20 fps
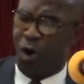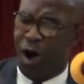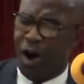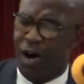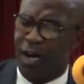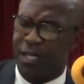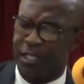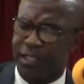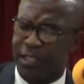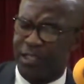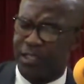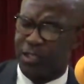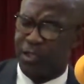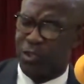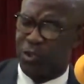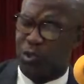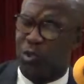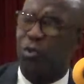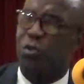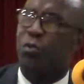
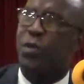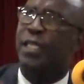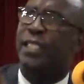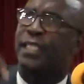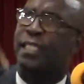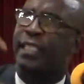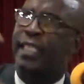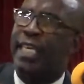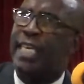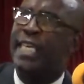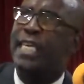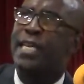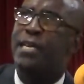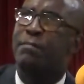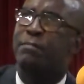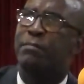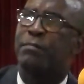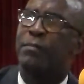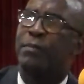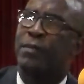wants to
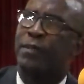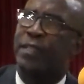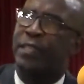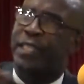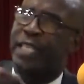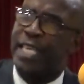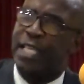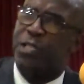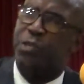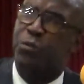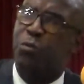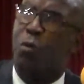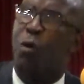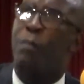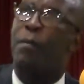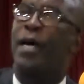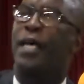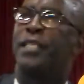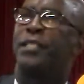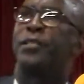redeem this
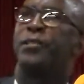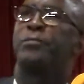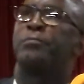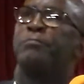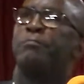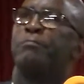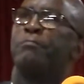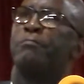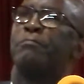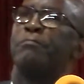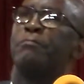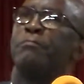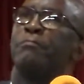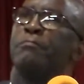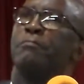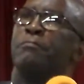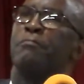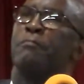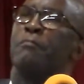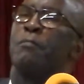woman.
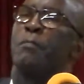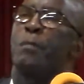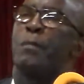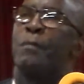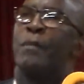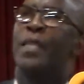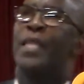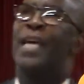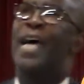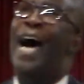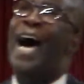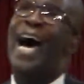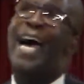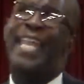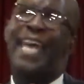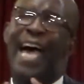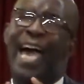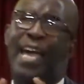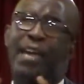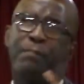And
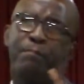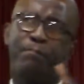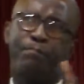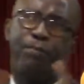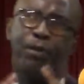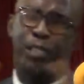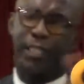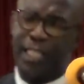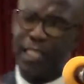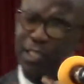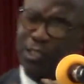I put